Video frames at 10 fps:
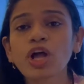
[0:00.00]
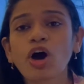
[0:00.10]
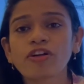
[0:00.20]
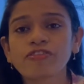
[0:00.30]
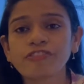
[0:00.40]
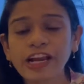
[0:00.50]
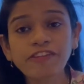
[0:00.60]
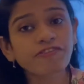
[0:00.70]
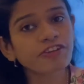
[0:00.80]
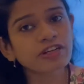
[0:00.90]
or very
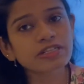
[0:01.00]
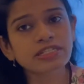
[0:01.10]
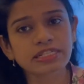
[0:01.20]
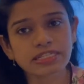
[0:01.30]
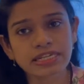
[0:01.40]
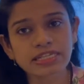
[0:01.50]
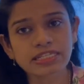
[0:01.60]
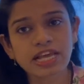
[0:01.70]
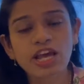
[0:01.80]
fierce disease.